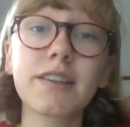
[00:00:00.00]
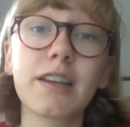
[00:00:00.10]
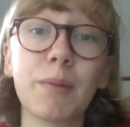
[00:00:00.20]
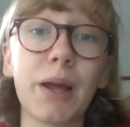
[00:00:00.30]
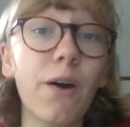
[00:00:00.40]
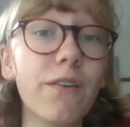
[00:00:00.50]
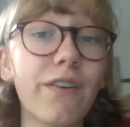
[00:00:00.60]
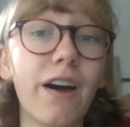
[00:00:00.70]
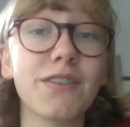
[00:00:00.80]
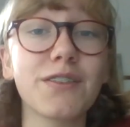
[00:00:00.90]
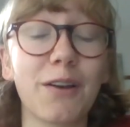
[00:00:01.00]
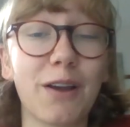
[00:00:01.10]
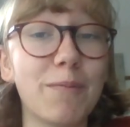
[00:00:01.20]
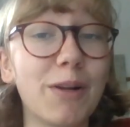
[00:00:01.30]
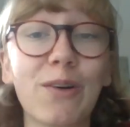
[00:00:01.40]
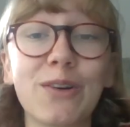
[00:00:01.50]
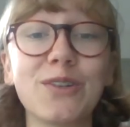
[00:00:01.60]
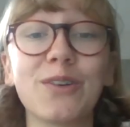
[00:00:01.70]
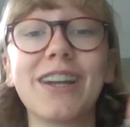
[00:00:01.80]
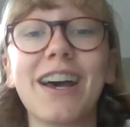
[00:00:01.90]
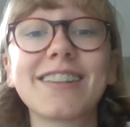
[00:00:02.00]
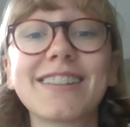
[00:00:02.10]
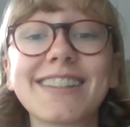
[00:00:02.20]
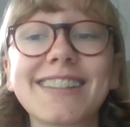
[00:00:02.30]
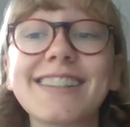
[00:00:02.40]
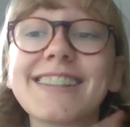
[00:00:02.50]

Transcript: It's going to be a lot of fun, so come along and join us.